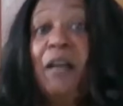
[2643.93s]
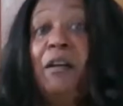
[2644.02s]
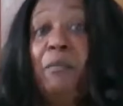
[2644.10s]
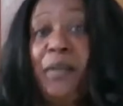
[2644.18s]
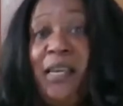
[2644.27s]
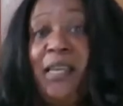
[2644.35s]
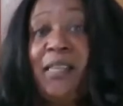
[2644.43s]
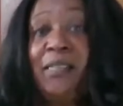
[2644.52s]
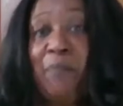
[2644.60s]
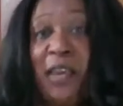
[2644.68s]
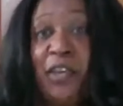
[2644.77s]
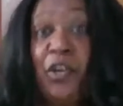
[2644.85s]

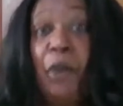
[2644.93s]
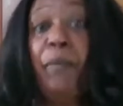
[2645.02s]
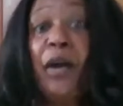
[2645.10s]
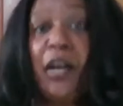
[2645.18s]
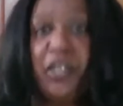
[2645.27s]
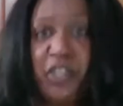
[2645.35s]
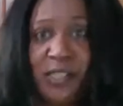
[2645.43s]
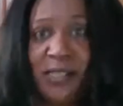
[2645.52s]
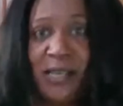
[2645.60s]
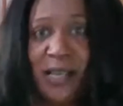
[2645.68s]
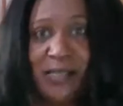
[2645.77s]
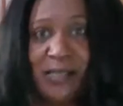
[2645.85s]
Please make your
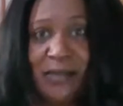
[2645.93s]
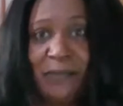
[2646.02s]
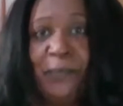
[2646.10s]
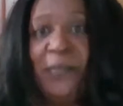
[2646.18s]
purchases.